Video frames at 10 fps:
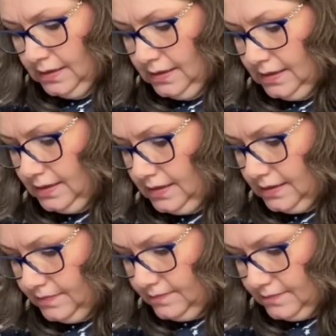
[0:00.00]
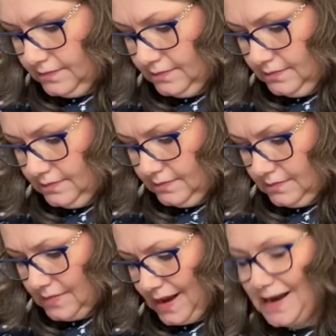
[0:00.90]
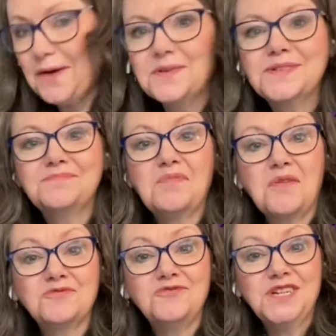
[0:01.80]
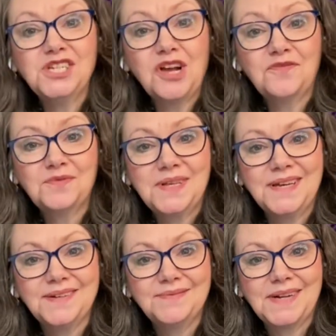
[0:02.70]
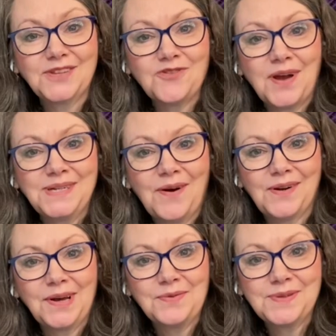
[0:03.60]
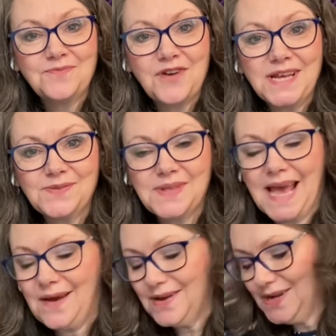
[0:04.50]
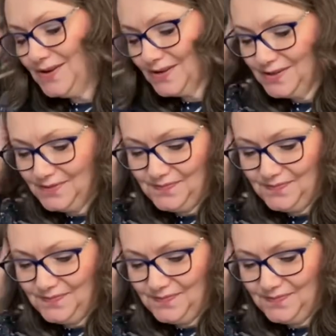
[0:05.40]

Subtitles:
And I was really chuffed with it when I tried it on. I was impressed with how it looked.